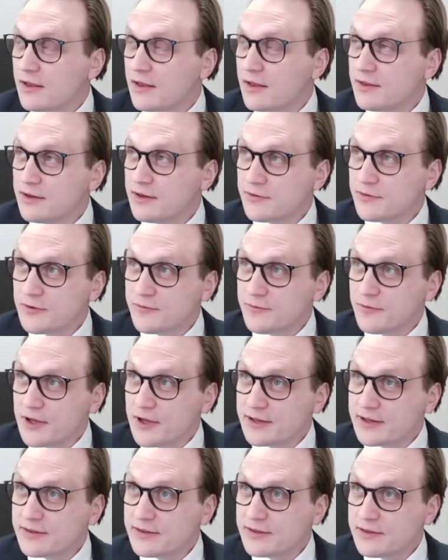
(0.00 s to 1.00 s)
then
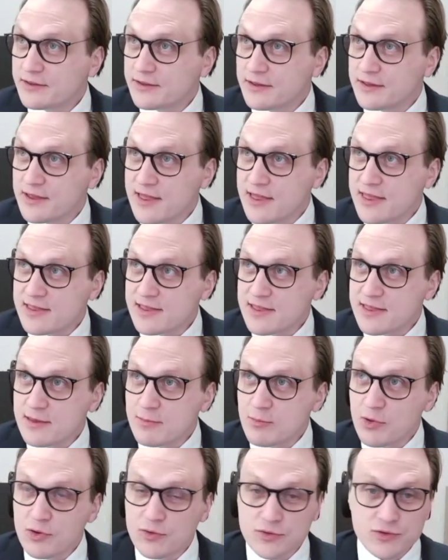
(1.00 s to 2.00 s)
reflect, is
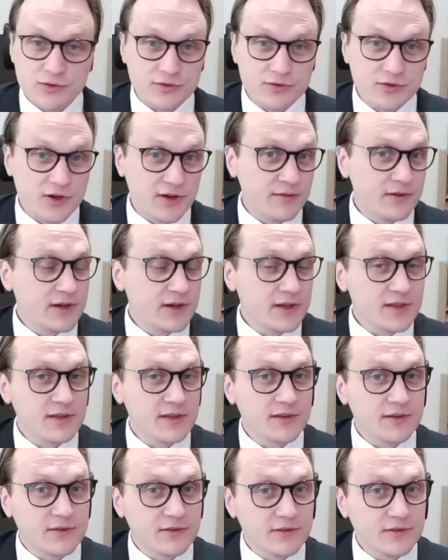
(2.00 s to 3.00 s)
this emotion driving us
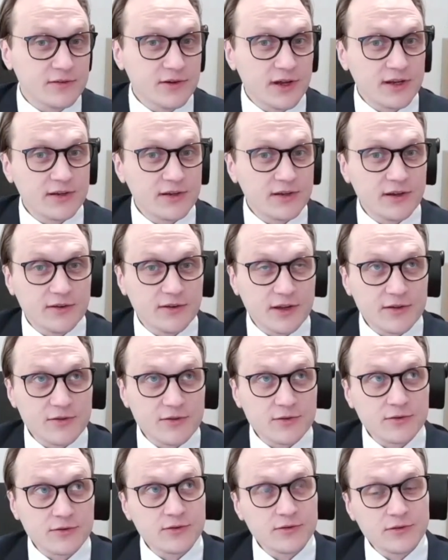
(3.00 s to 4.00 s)
in the right
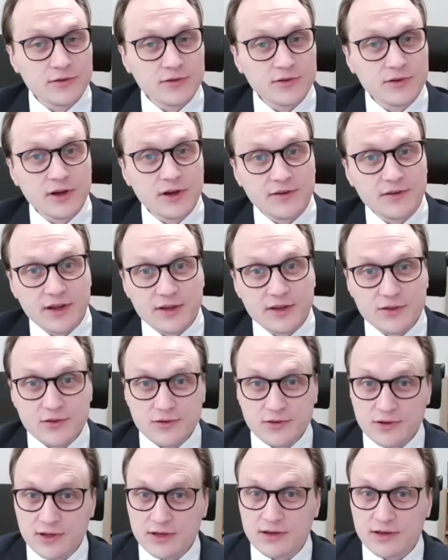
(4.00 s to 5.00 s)
direction or wrong direction,